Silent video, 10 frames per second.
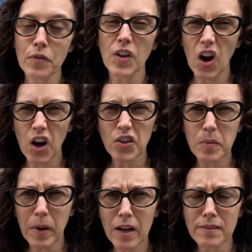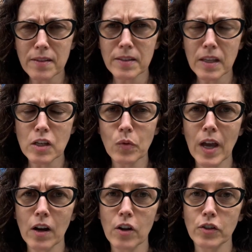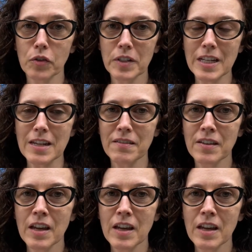the hard deposits that you get on your teeth